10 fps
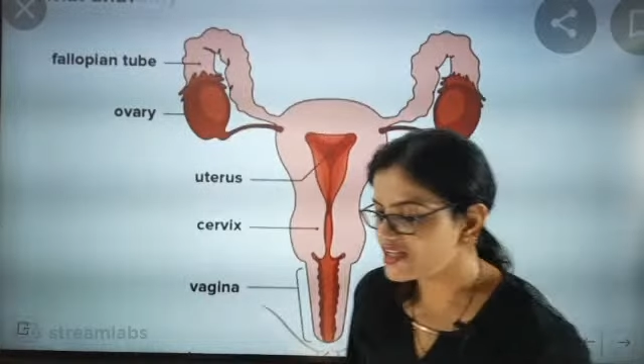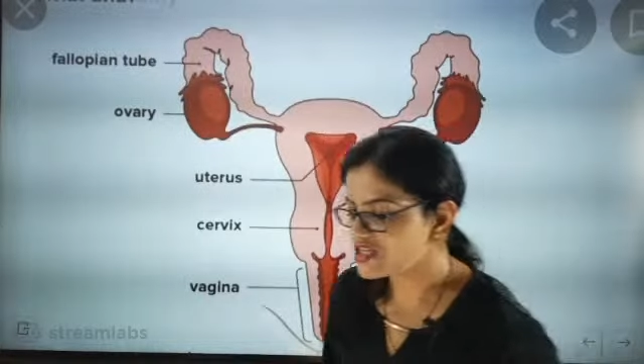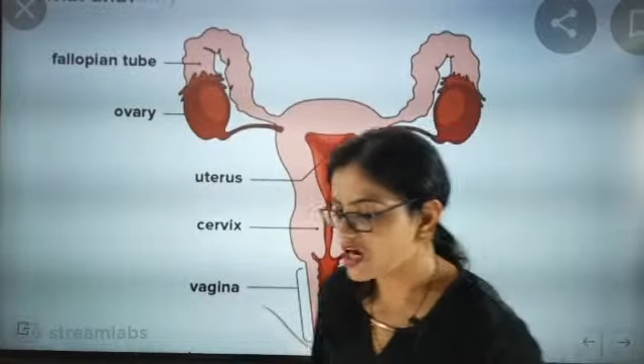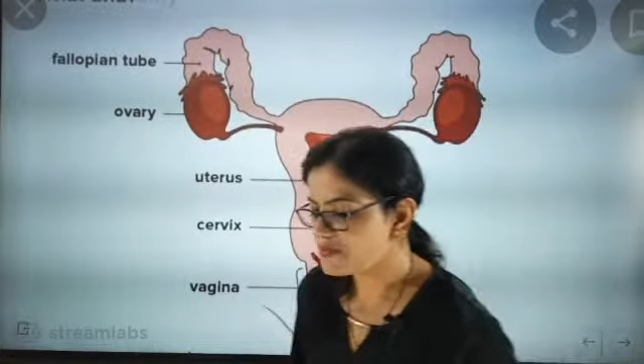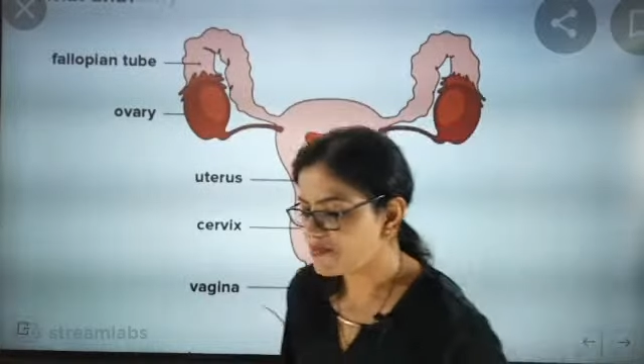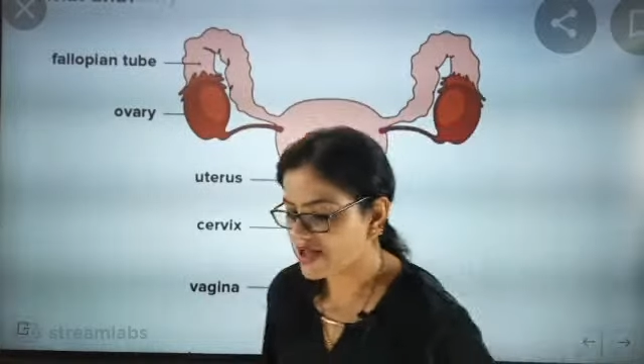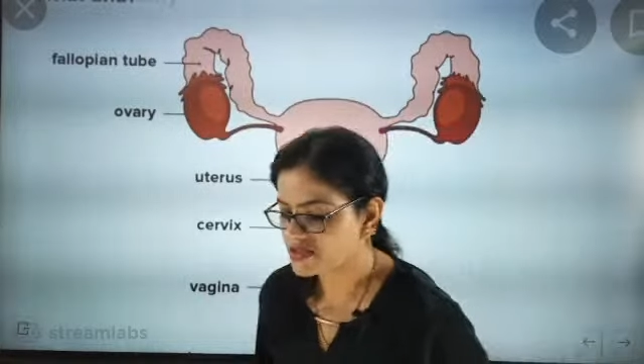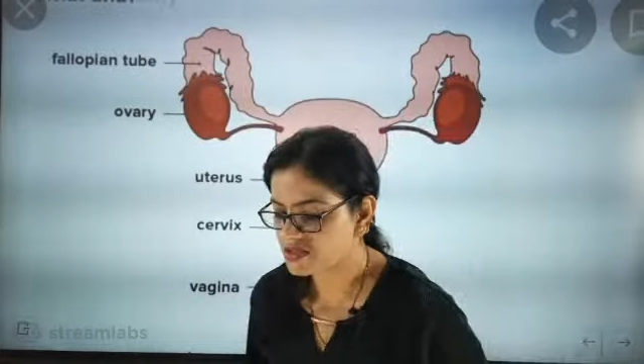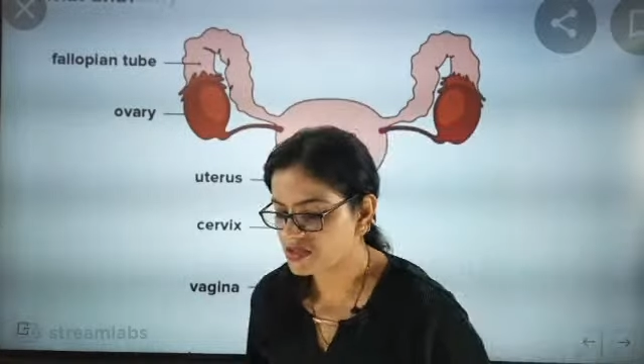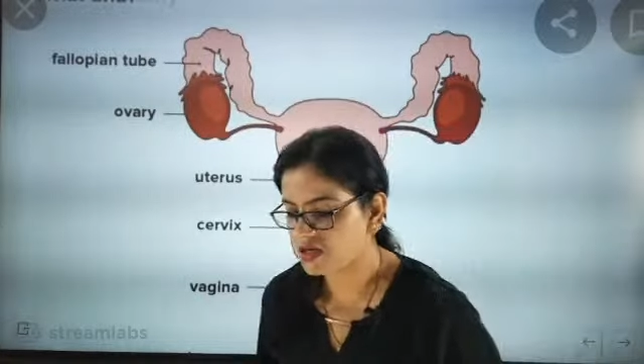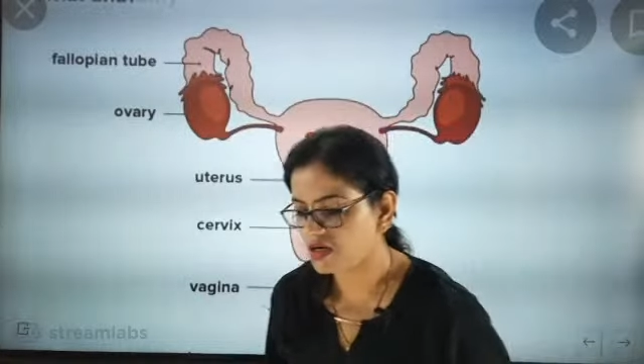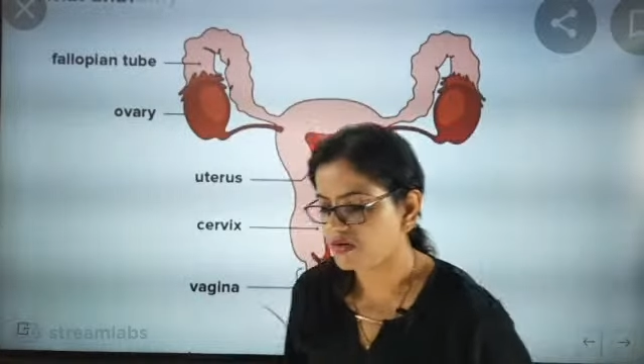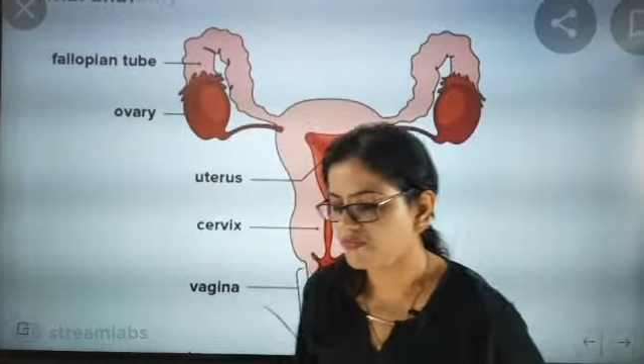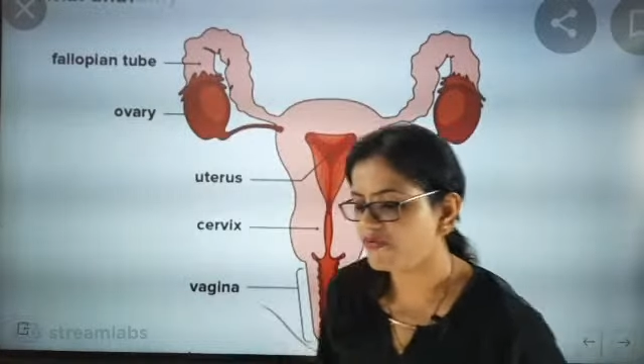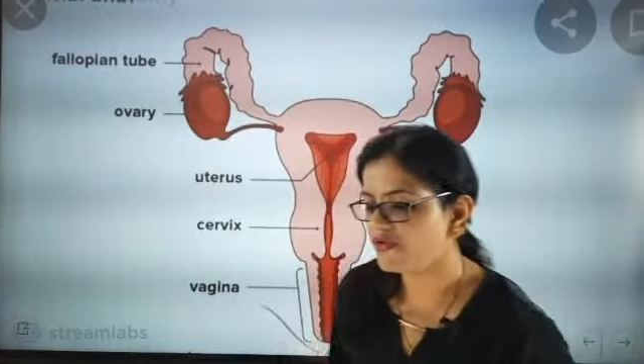I start maths?
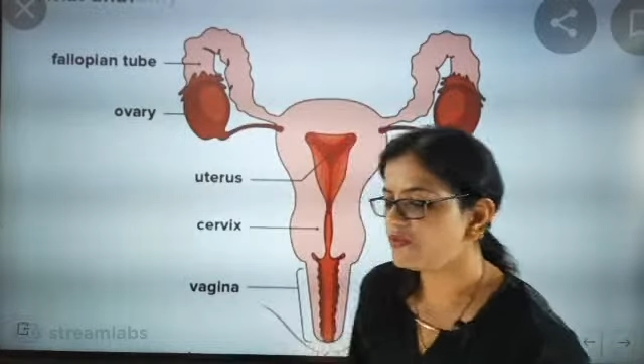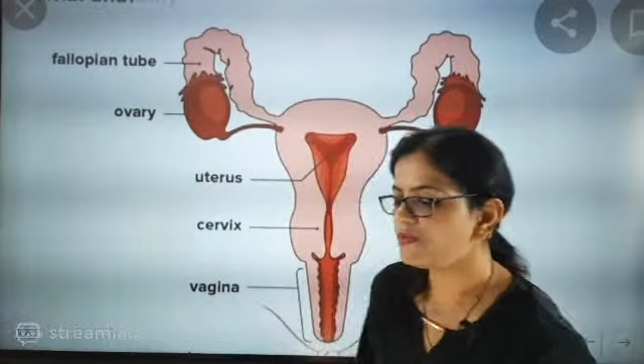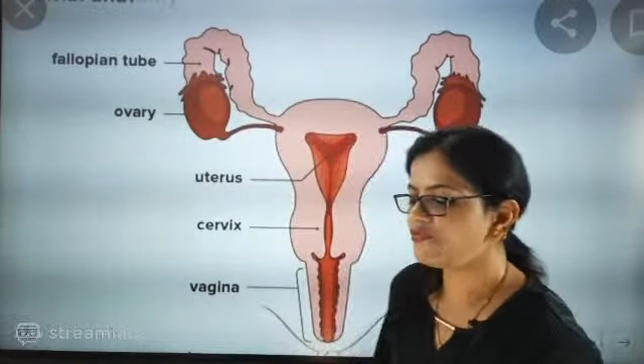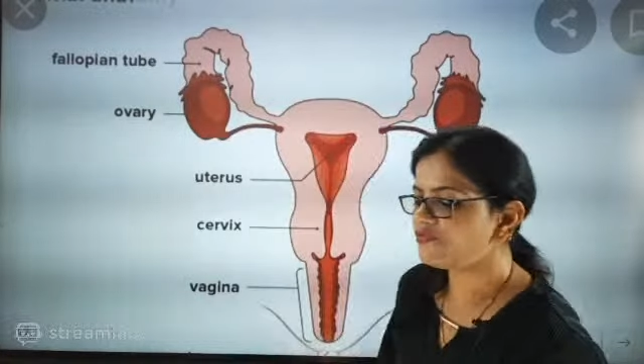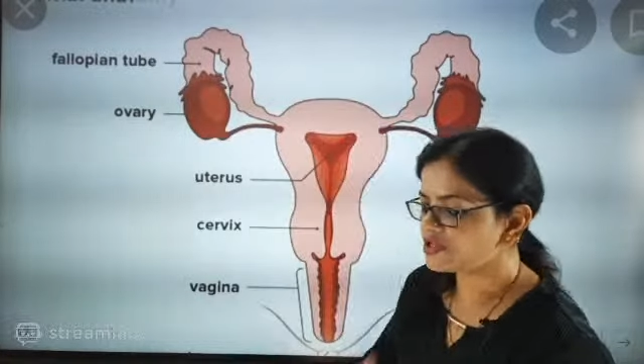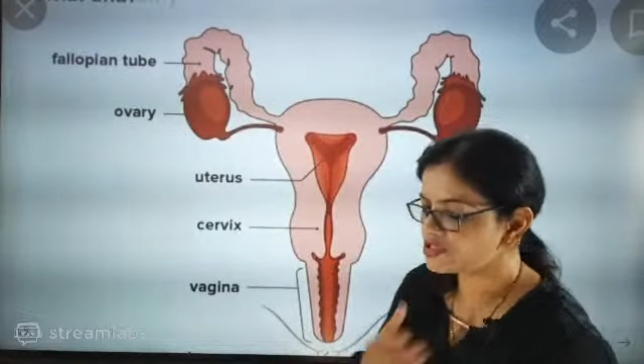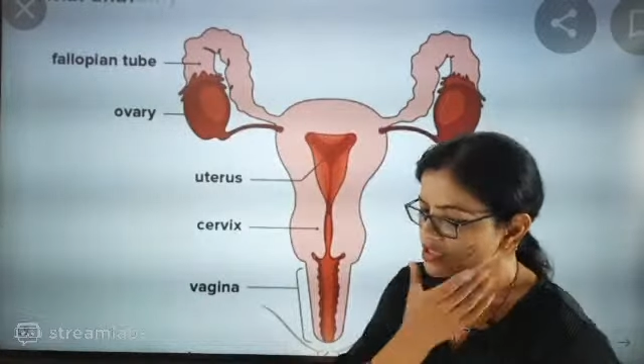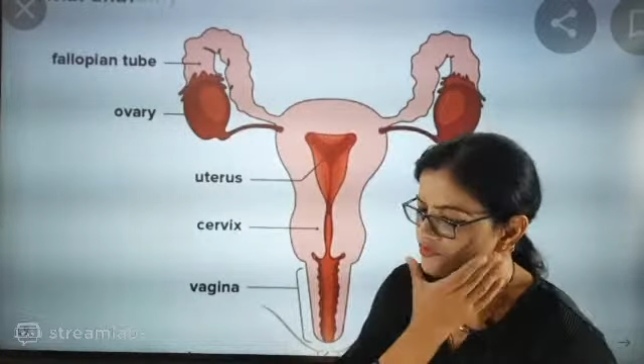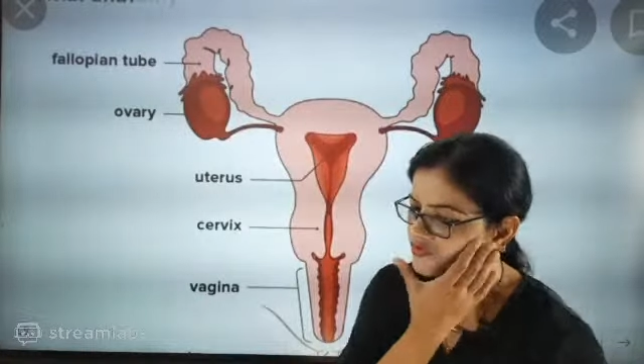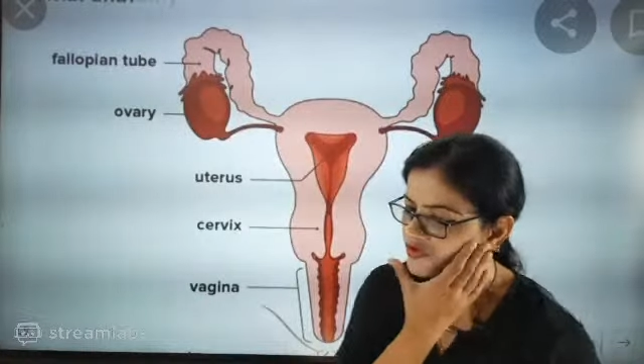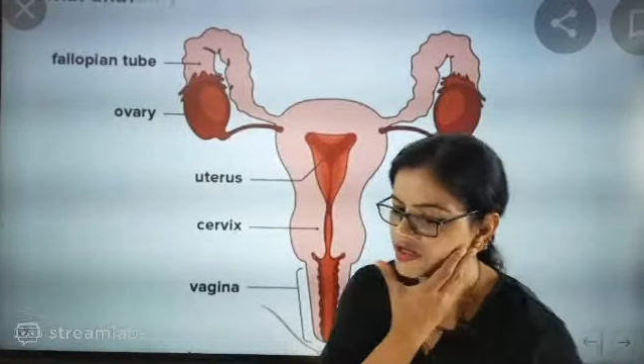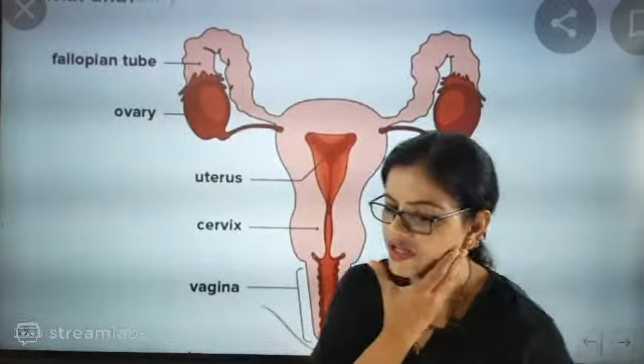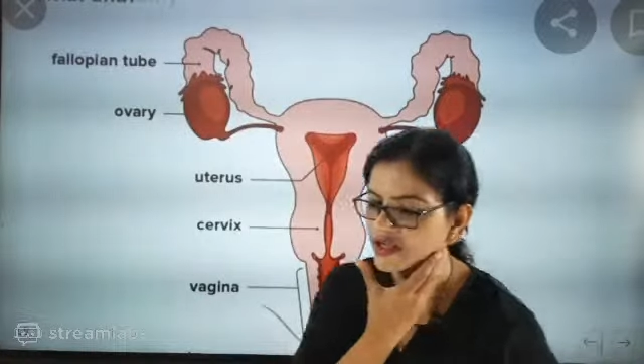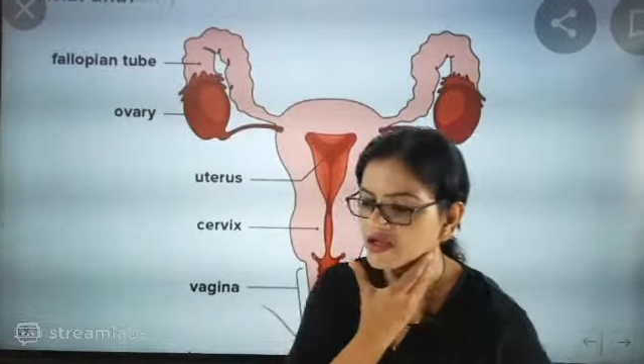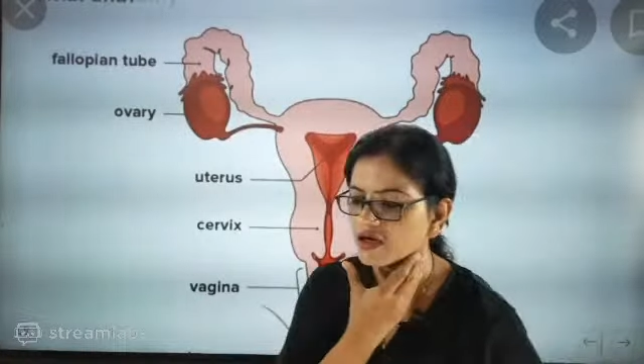We will be finishing, we will
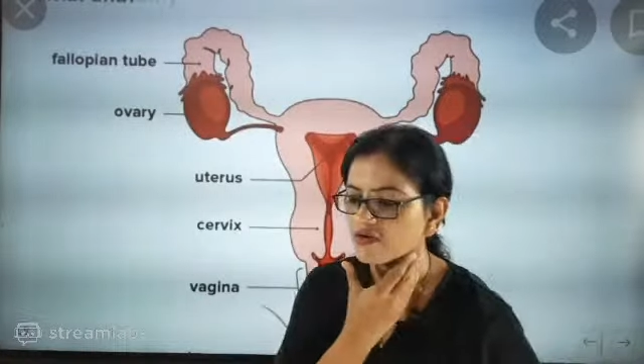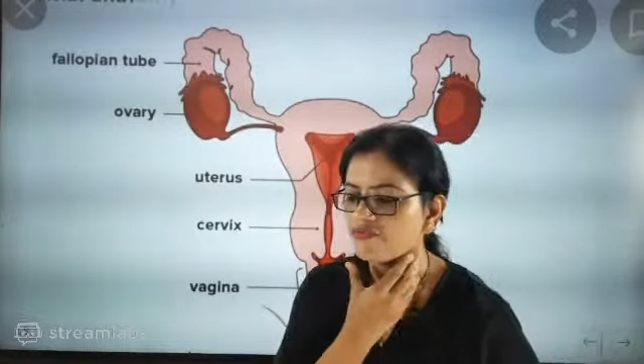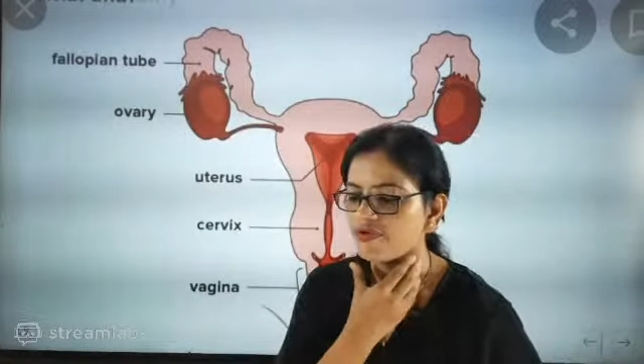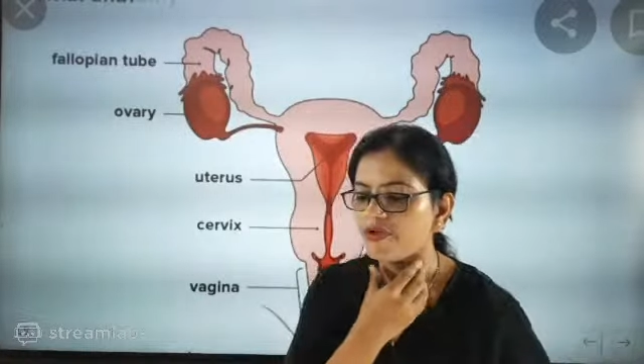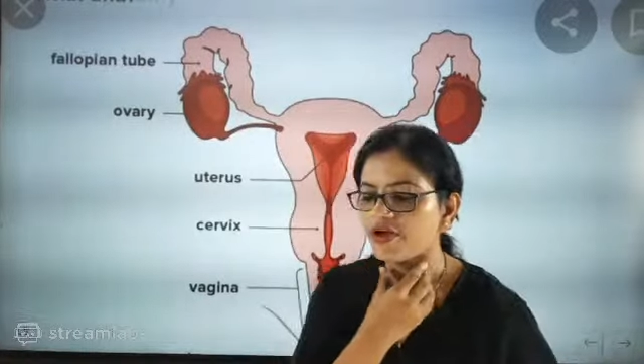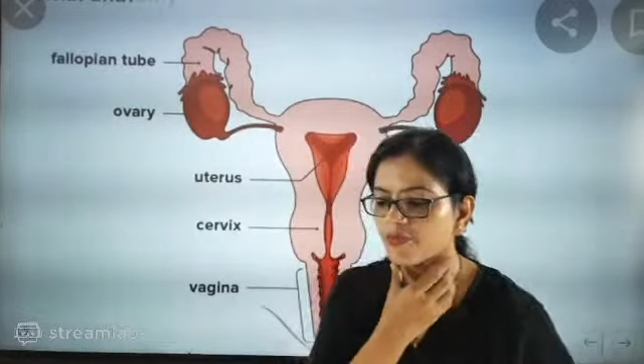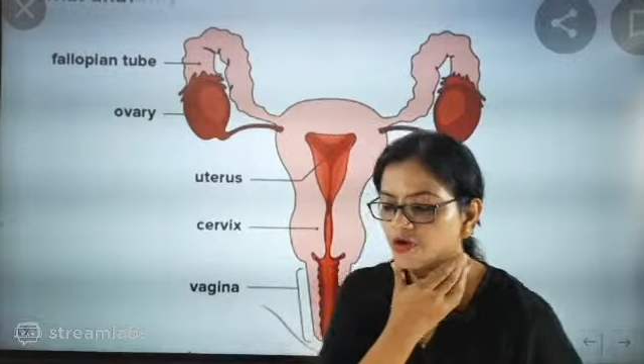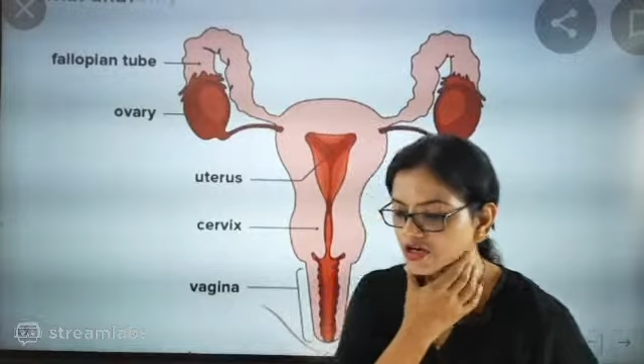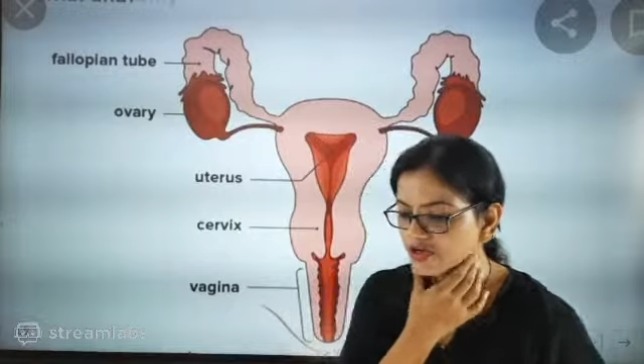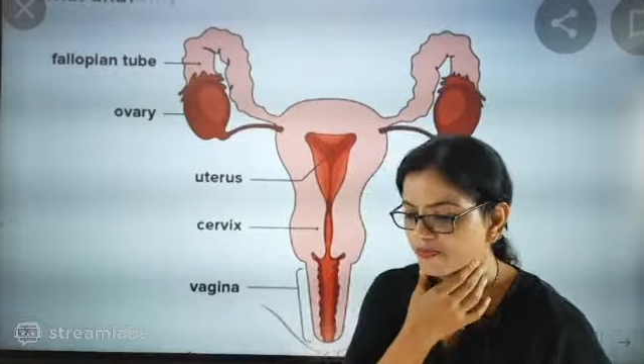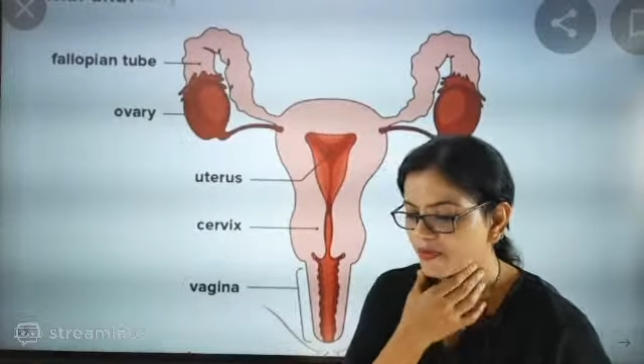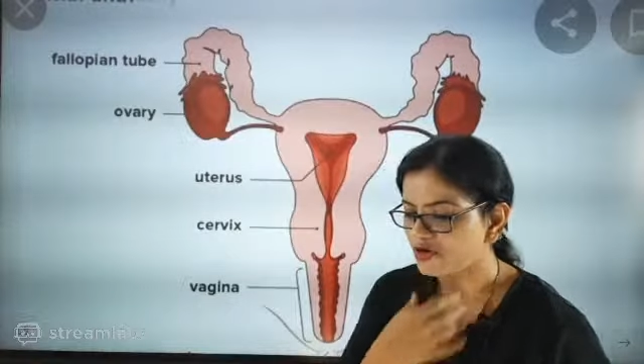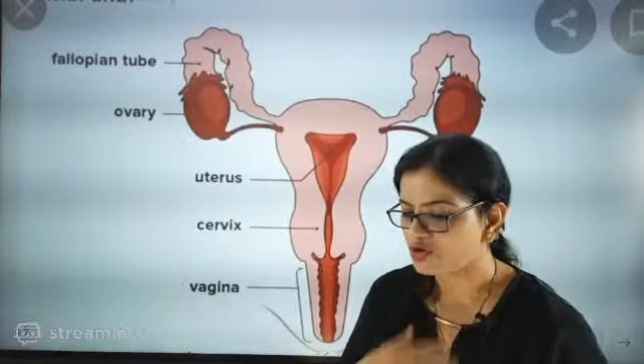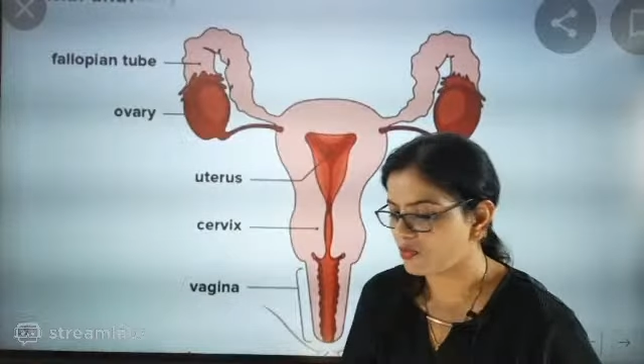take female reproductive part